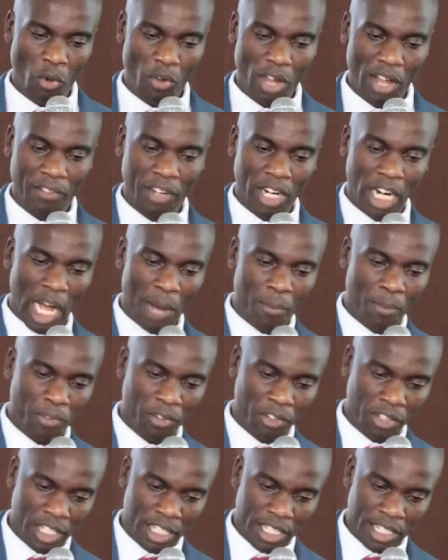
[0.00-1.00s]
We have an app
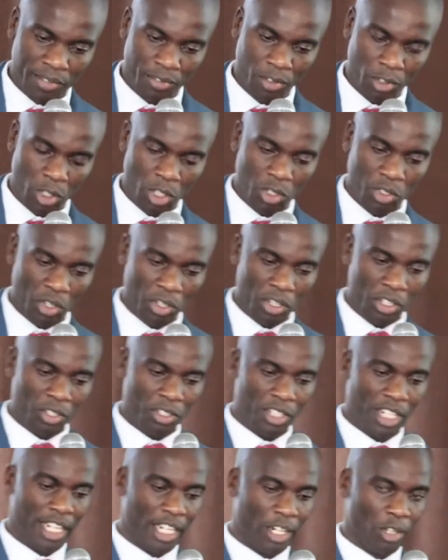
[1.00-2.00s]
for this. For those who are going to
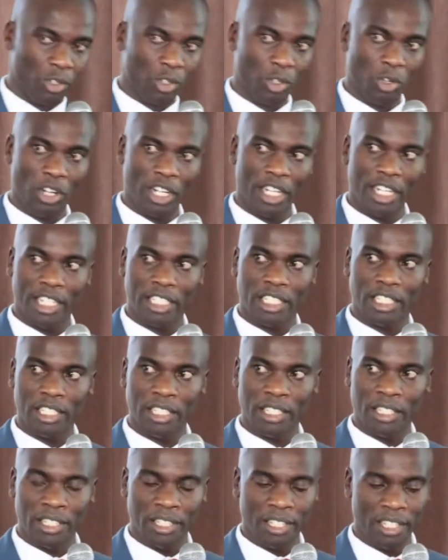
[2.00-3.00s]
the ground to collect
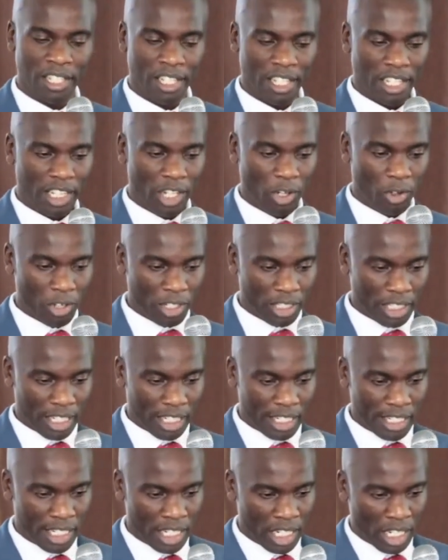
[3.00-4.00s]
the
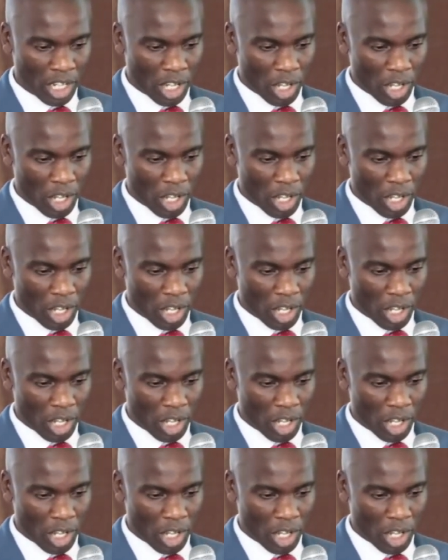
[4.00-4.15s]
contacts,